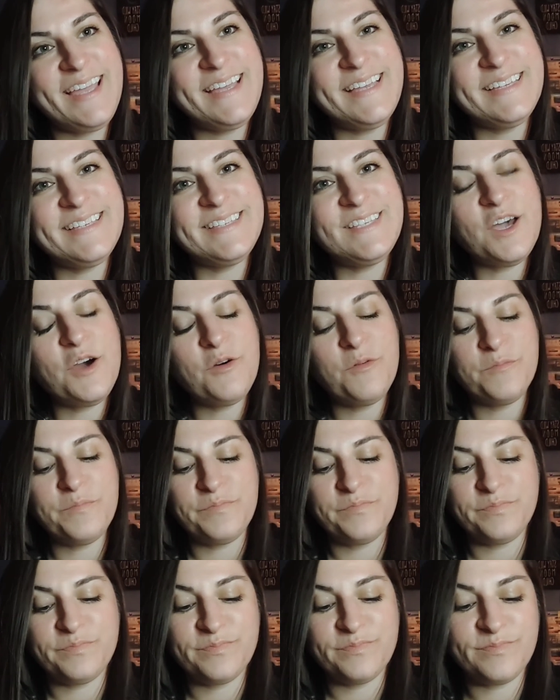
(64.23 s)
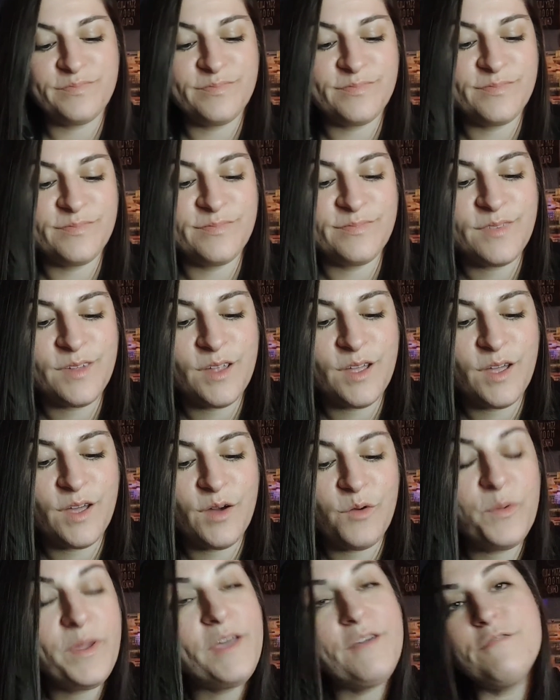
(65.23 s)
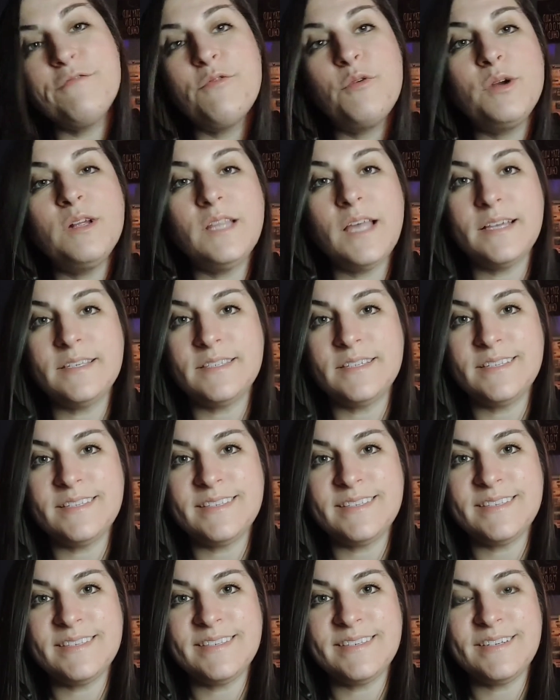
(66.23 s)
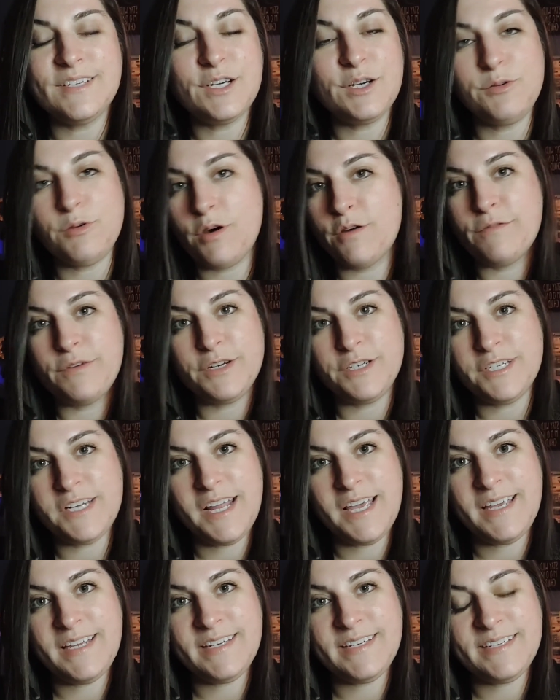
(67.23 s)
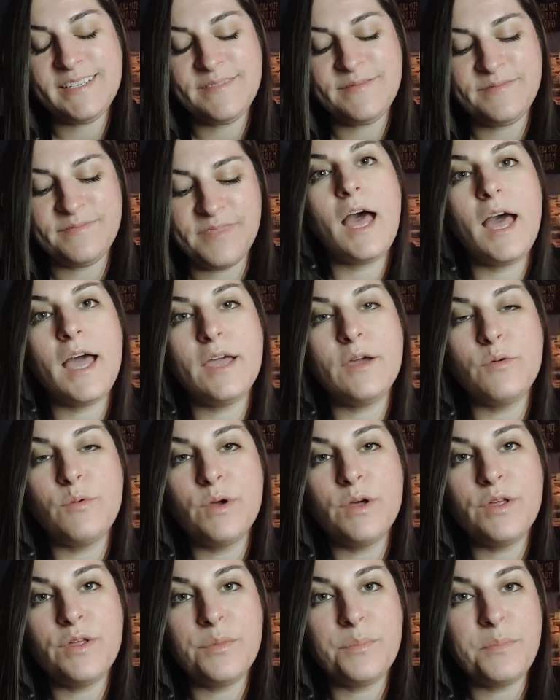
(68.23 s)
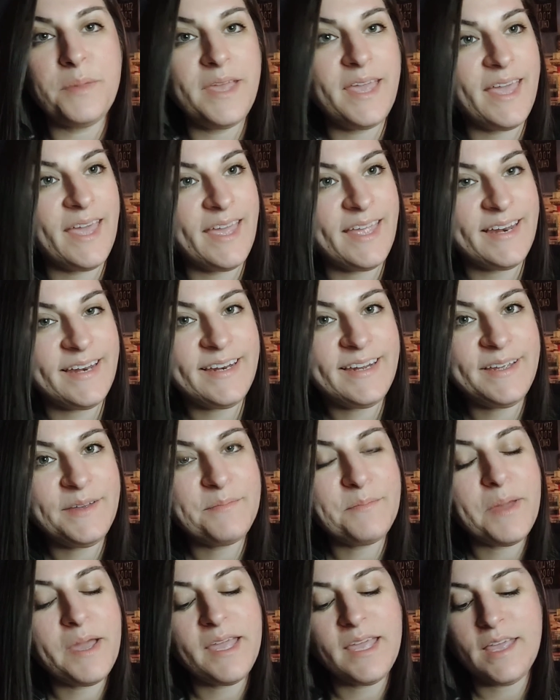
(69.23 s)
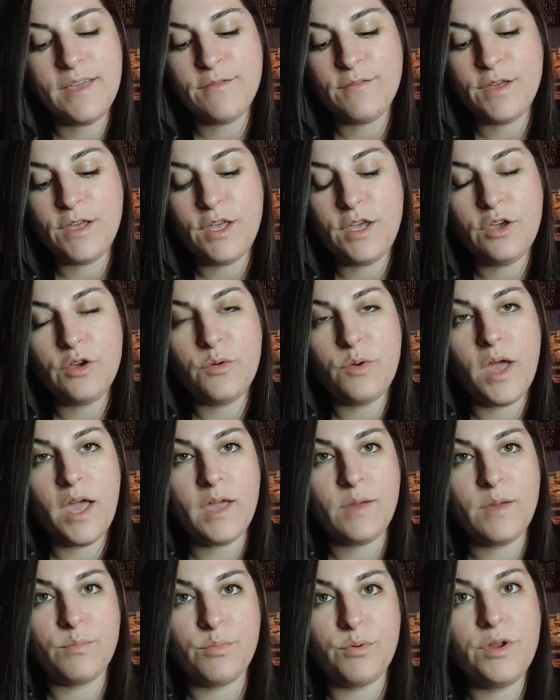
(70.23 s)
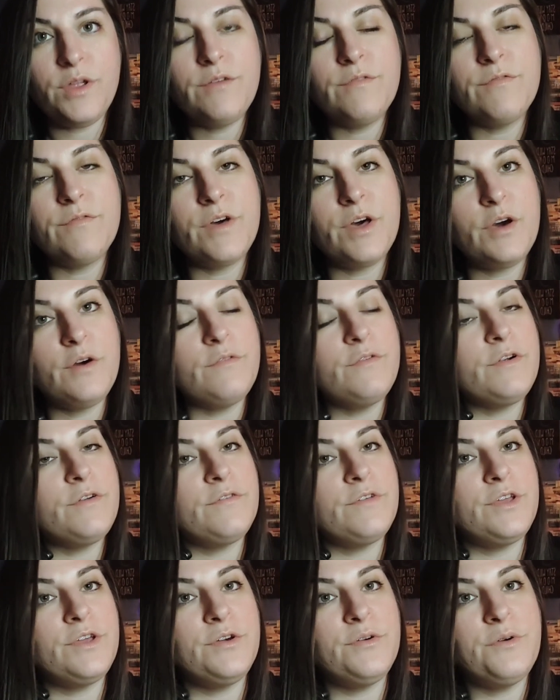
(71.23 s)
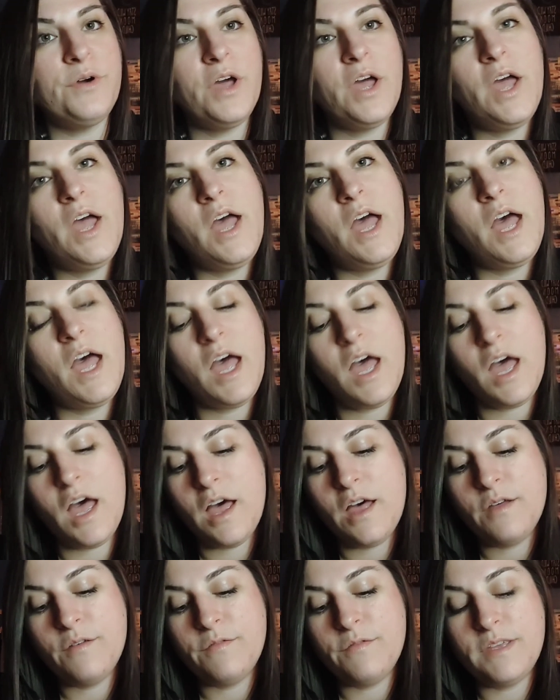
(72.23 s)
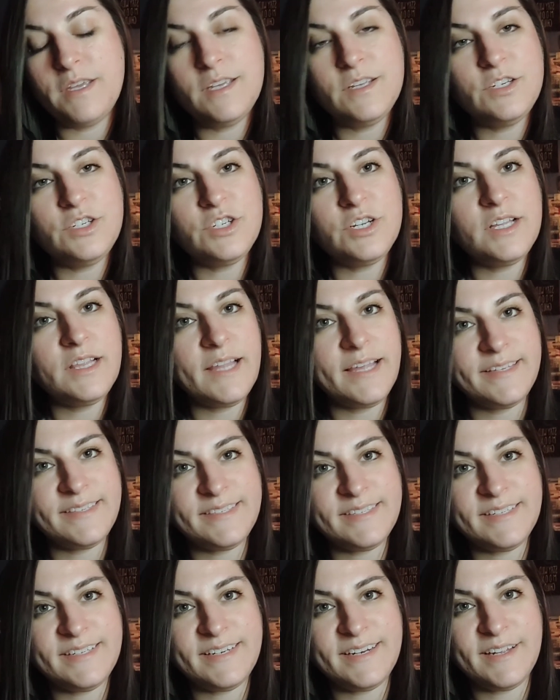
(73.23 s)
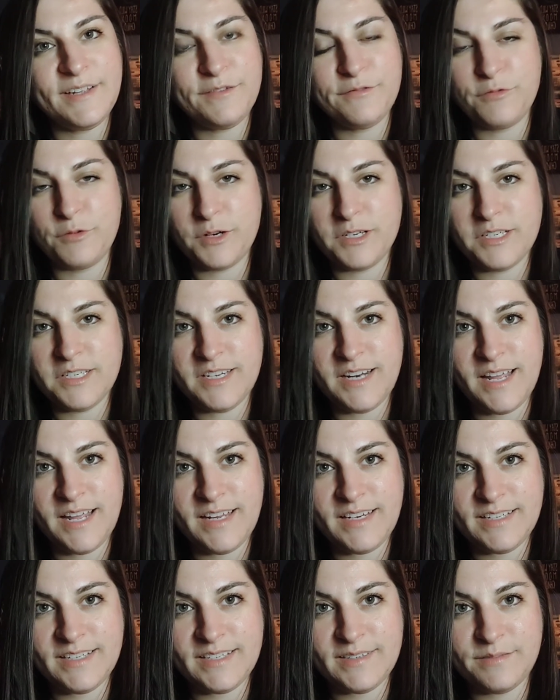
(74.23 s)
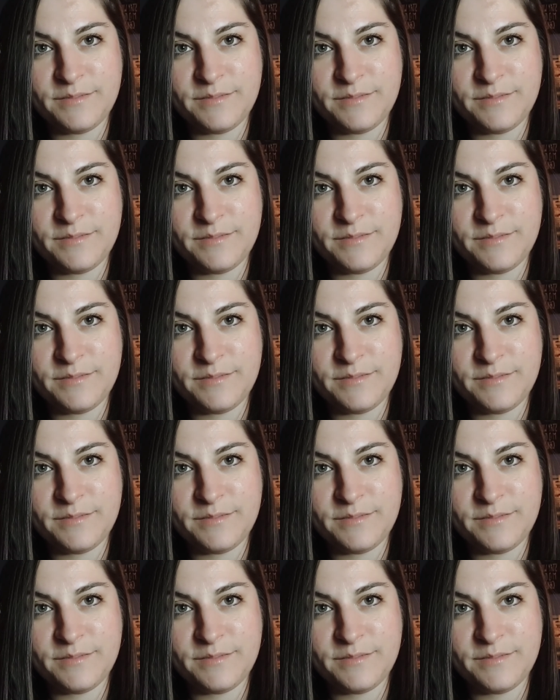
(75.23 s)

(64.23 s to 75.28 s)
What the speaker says: So, we have 4 lessons to go over tonight. I will begin by giving you a brief overview of each lesson for tonight.